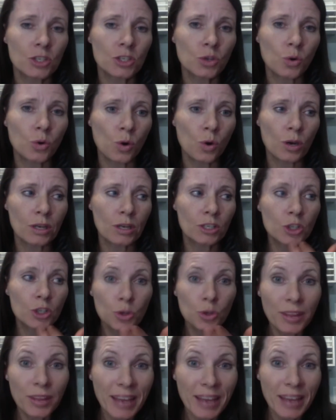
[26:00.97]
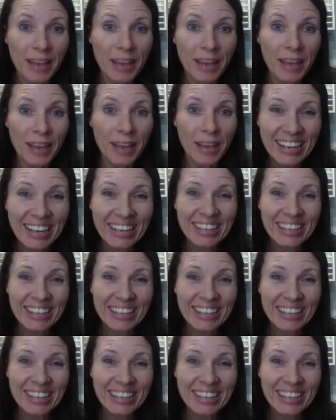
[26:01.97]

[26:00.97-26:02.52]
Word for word: talk to the camera, you